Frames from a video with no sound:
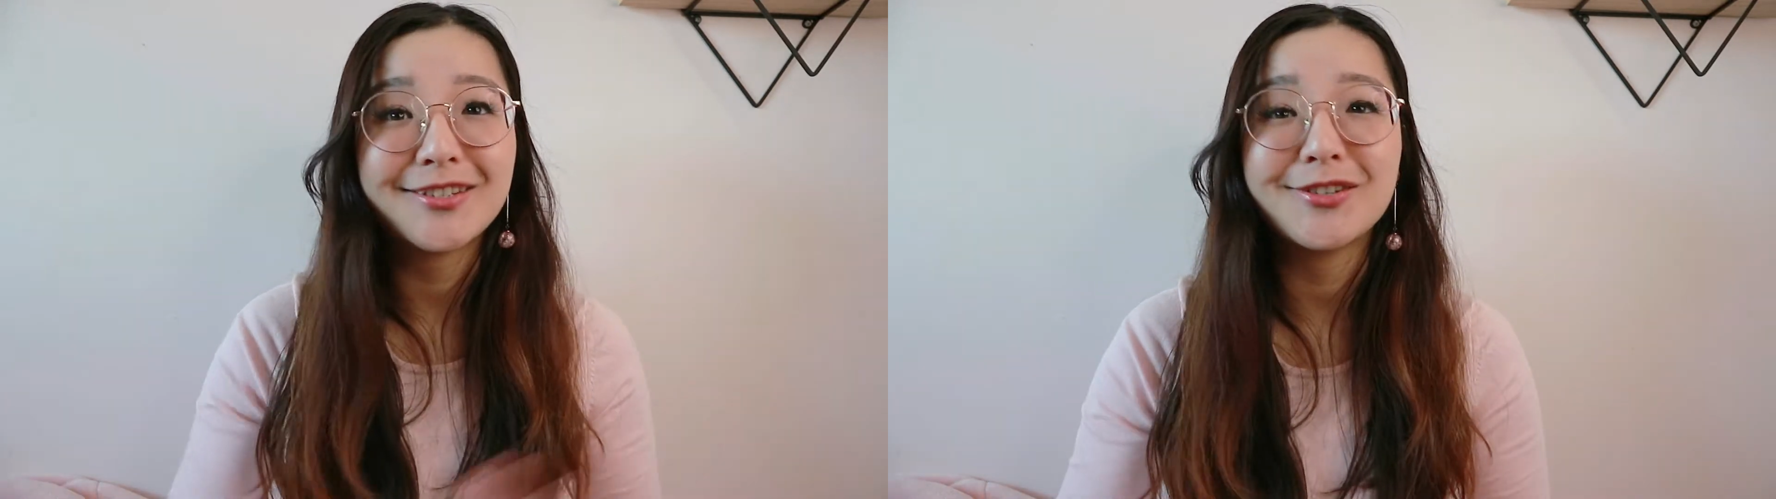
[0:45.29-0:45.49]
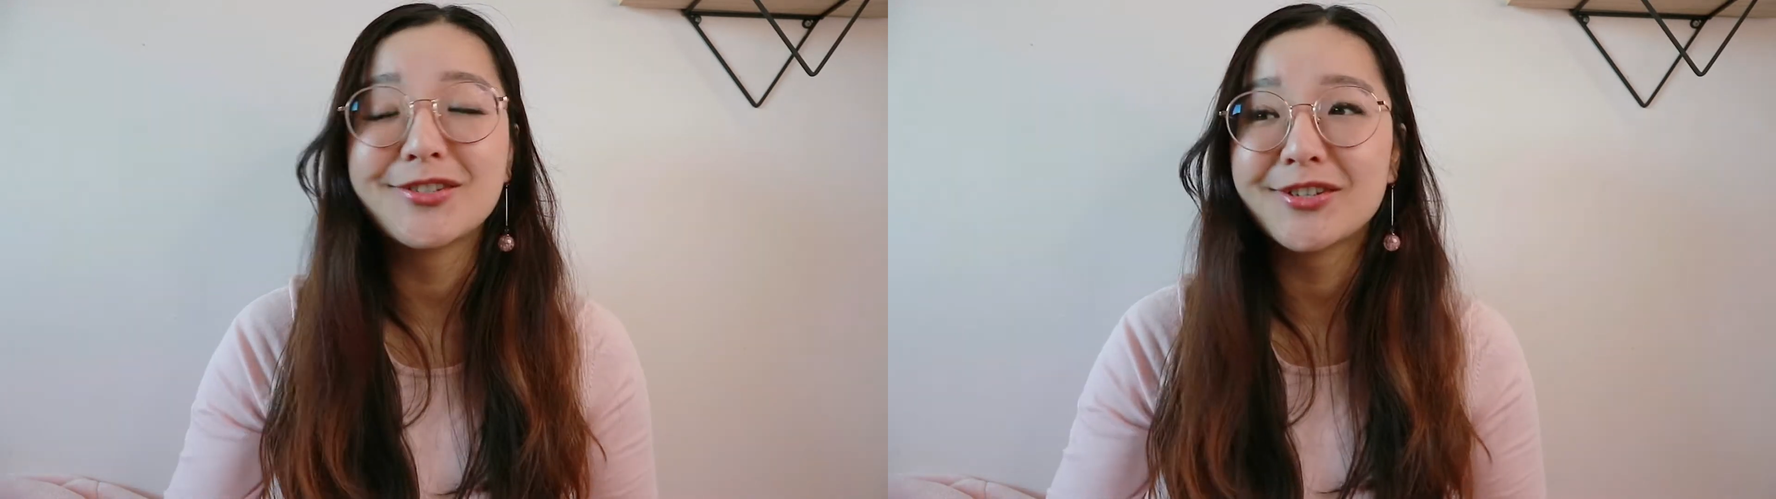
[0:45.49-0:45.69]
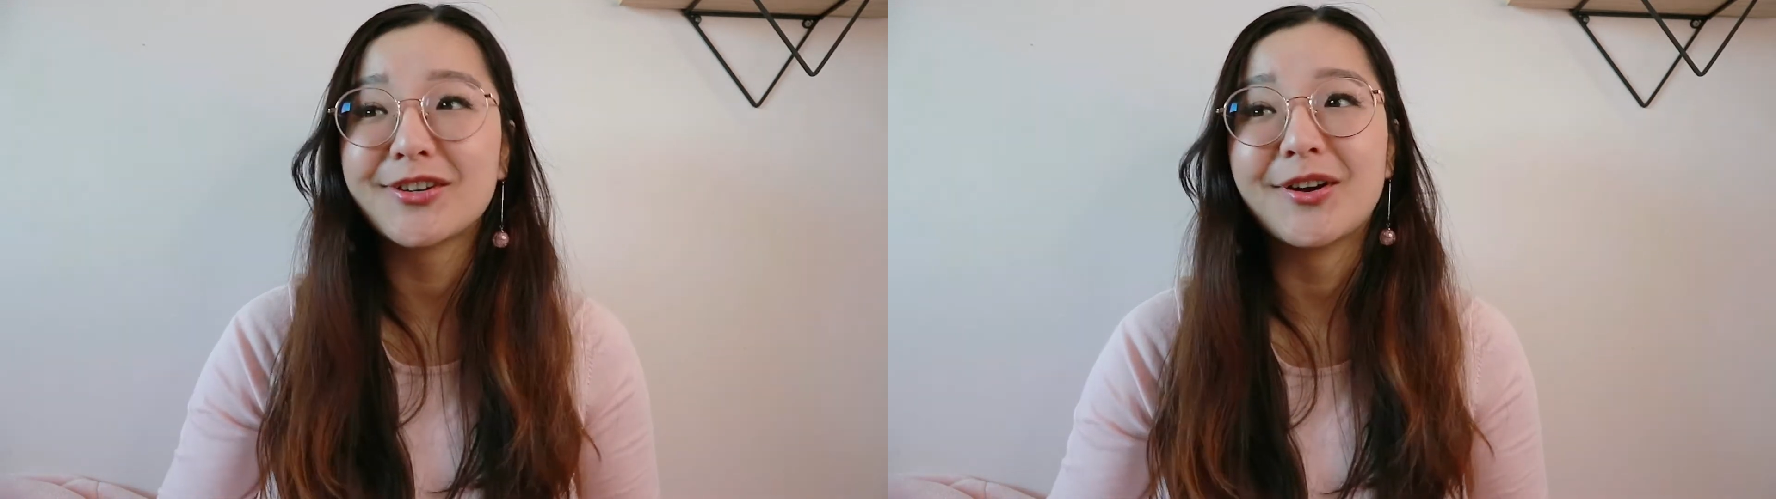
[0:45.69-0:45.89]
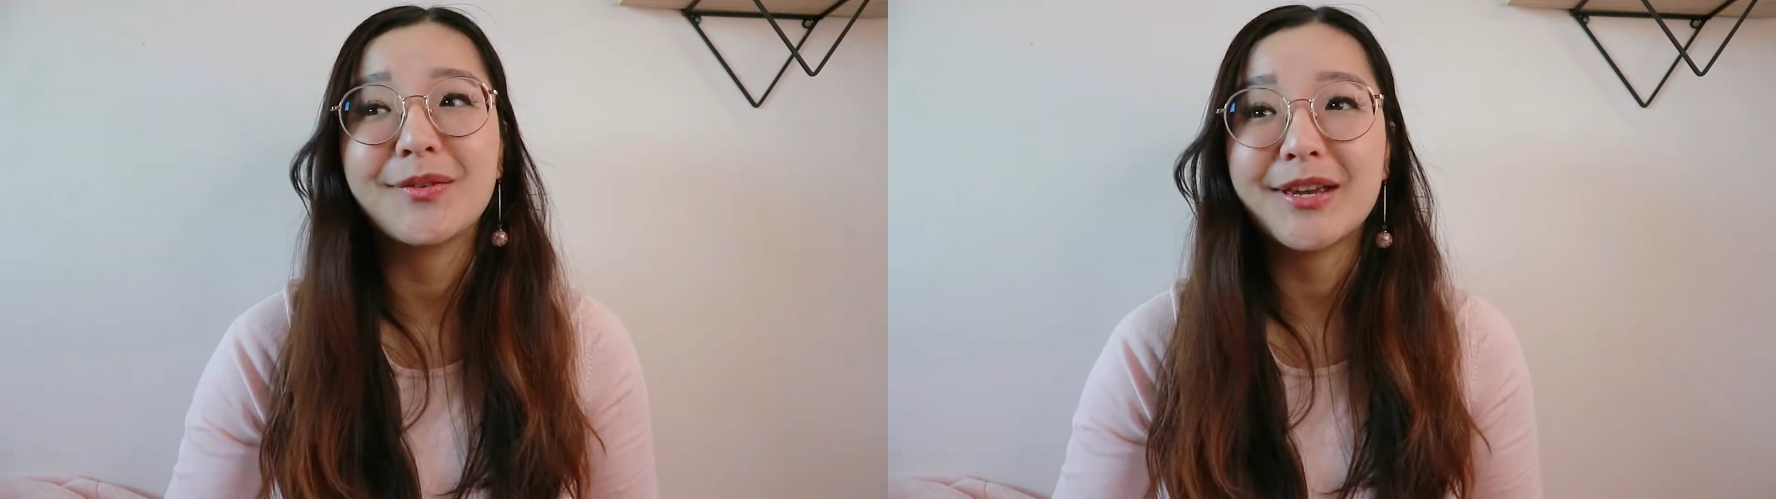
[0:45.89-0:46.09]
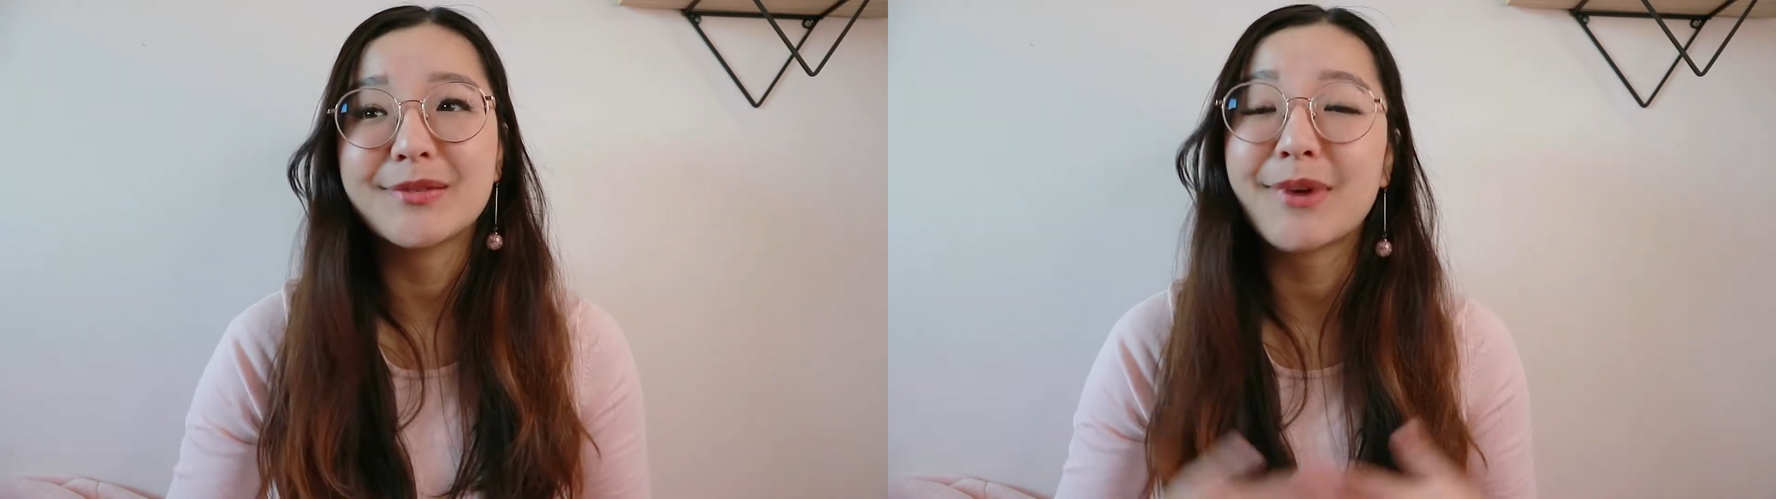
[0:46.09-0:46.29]
you should
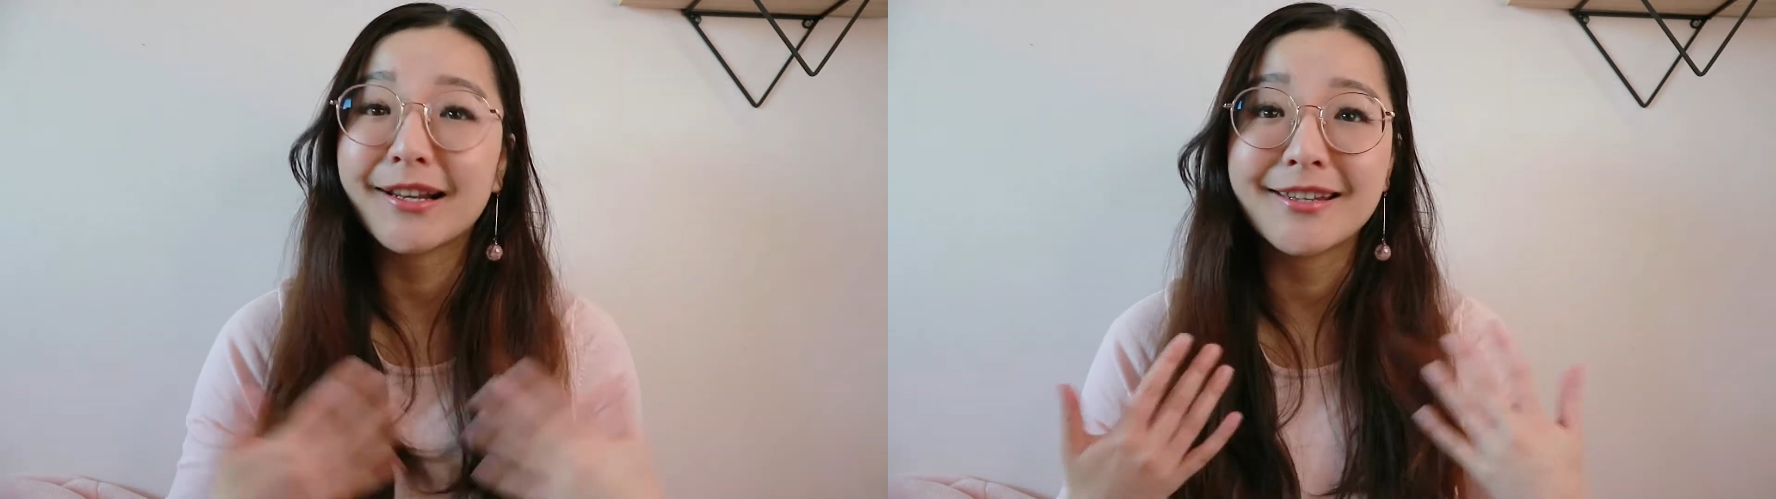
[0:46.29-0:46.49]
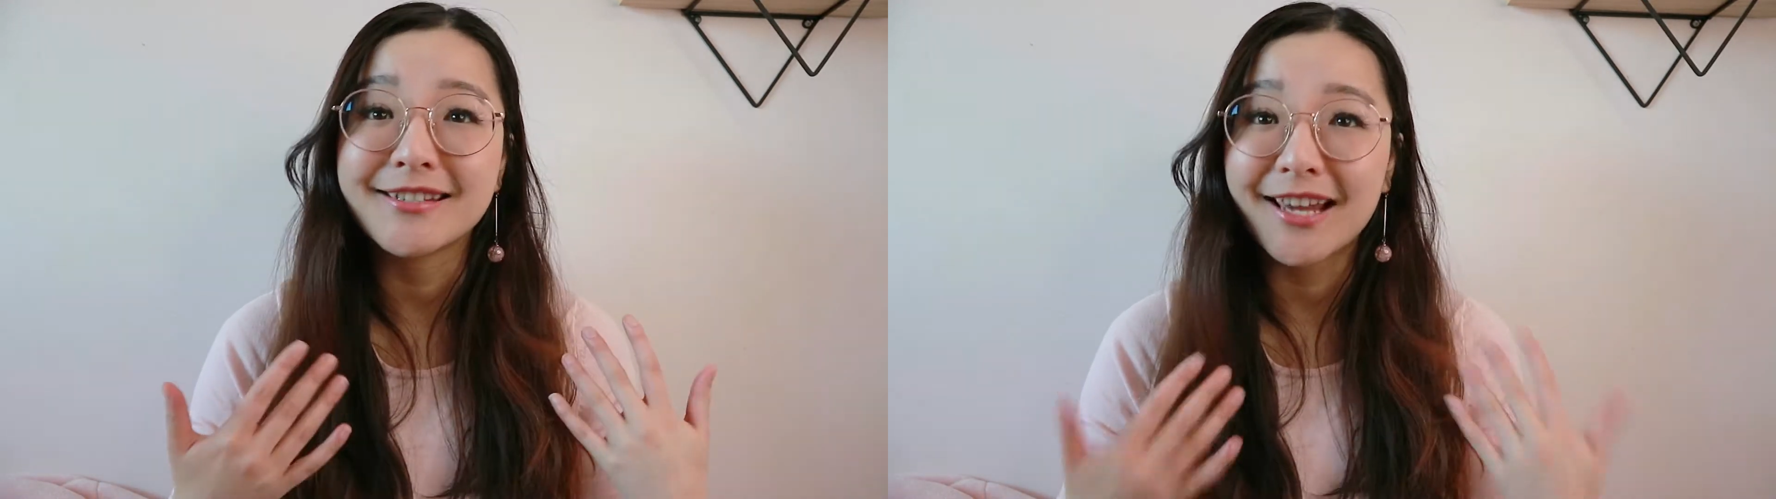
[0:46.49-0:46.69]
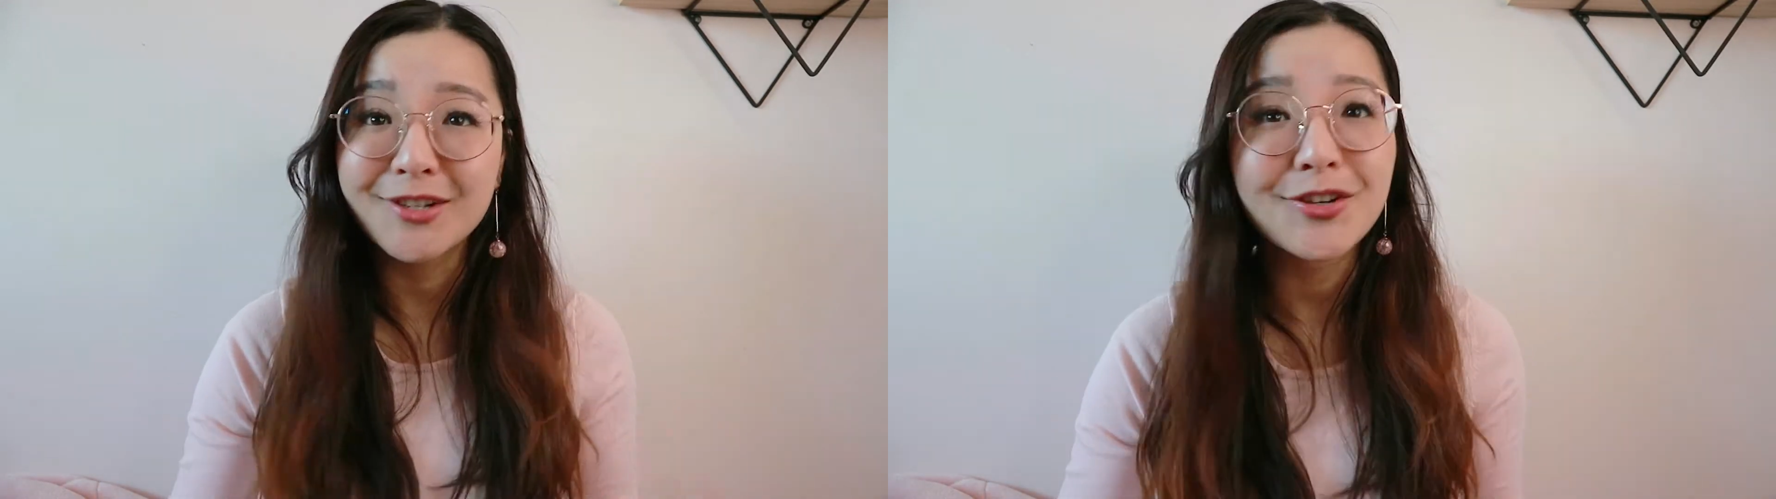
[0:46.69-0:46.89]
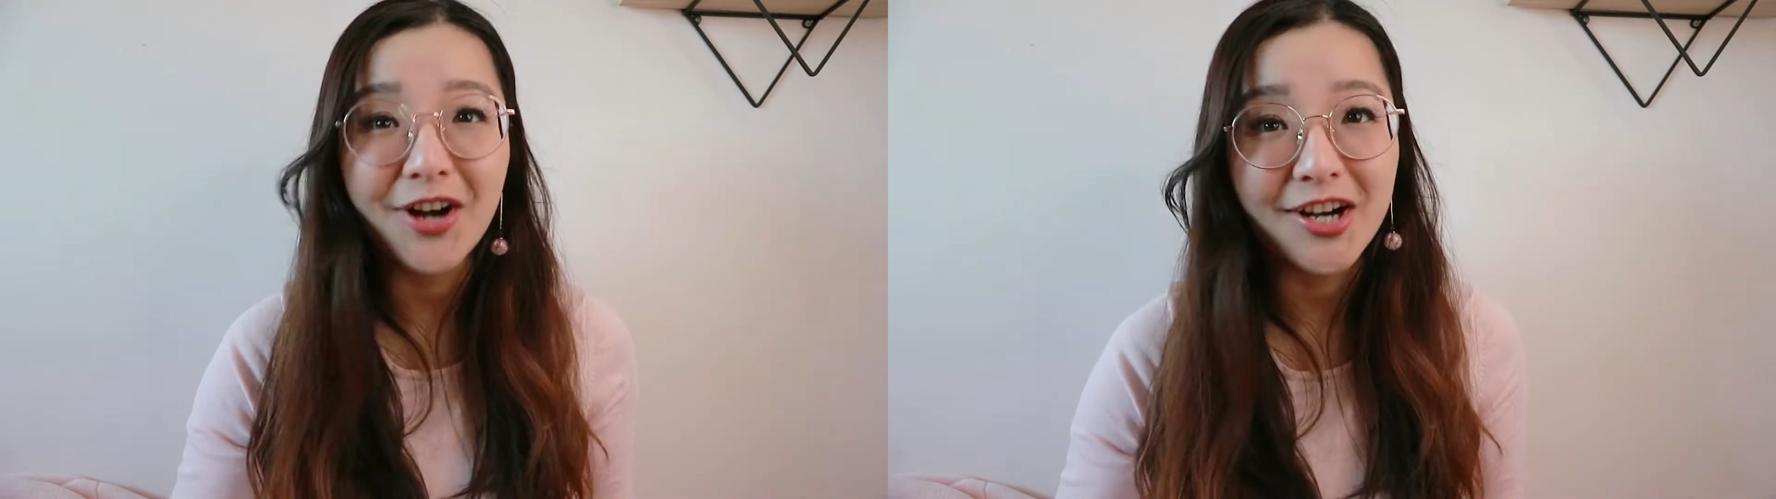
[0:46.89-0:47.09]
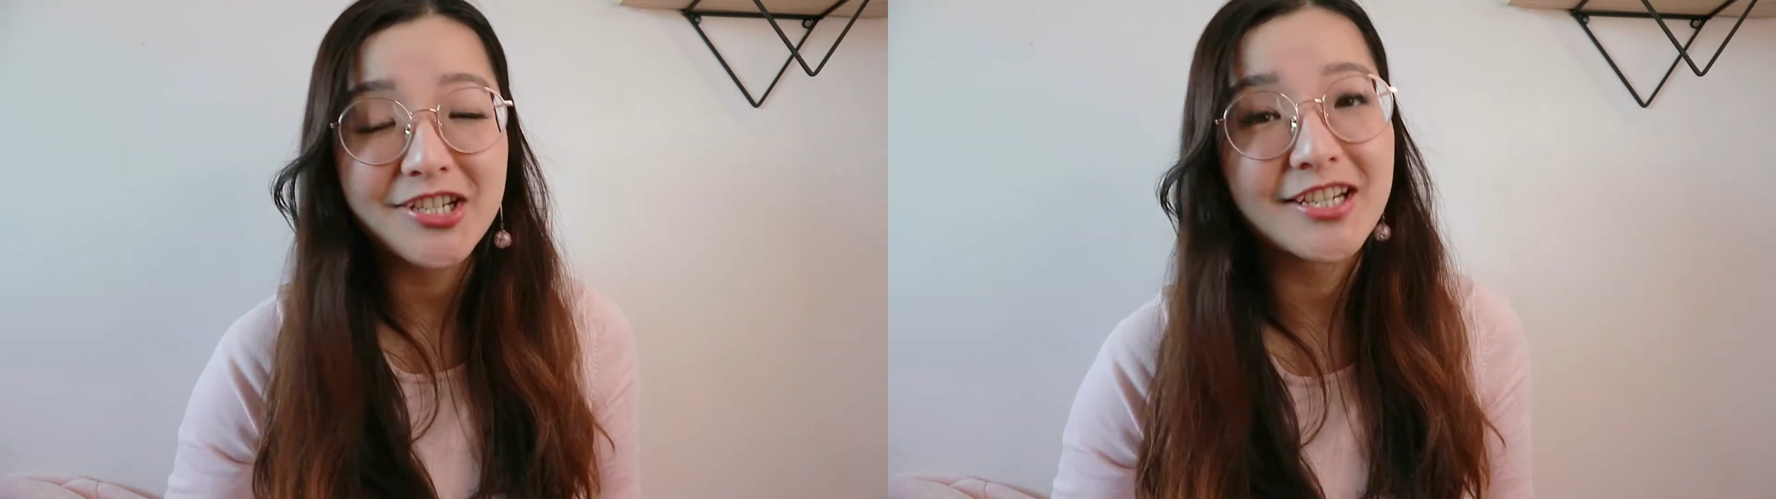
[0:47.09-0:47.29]
always practice extra
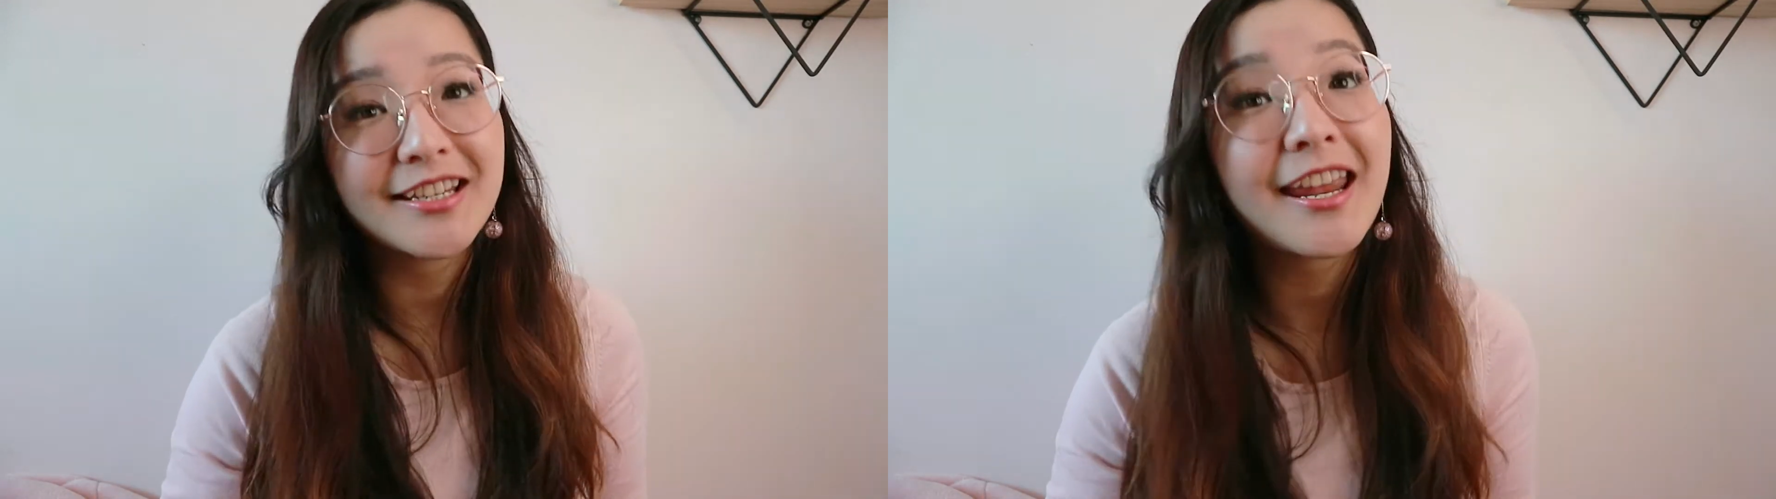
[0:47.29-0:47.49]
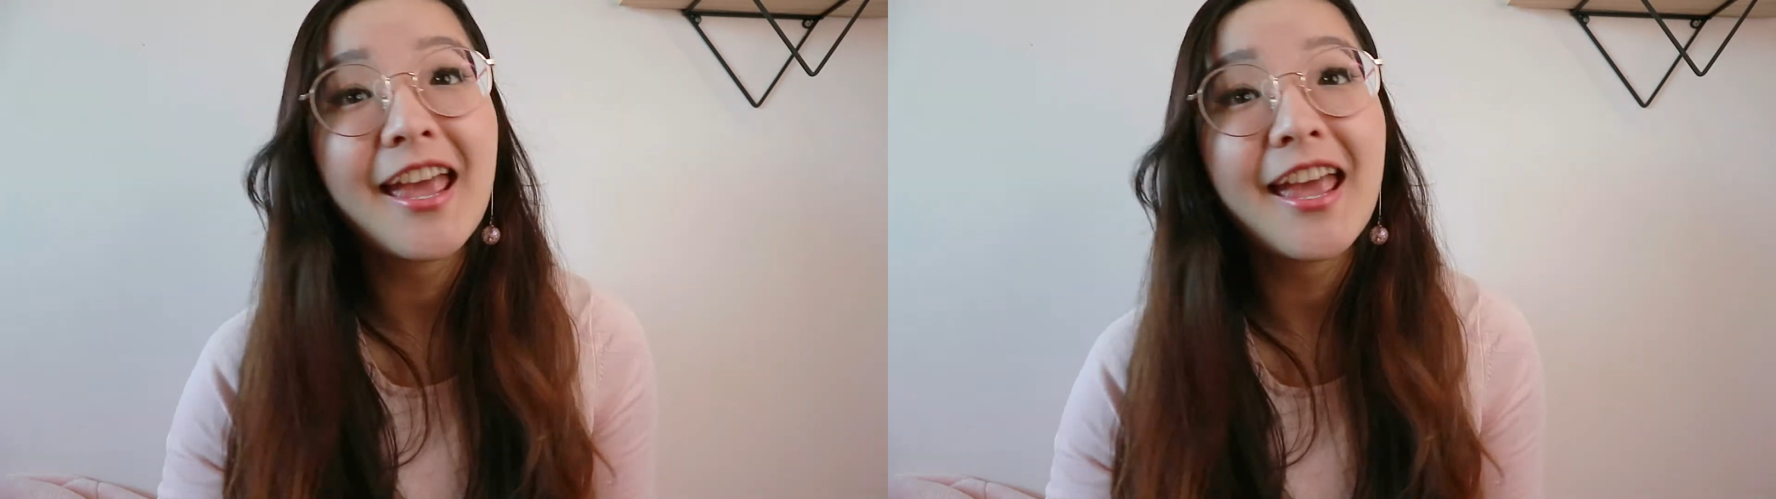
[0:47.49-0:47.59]
caution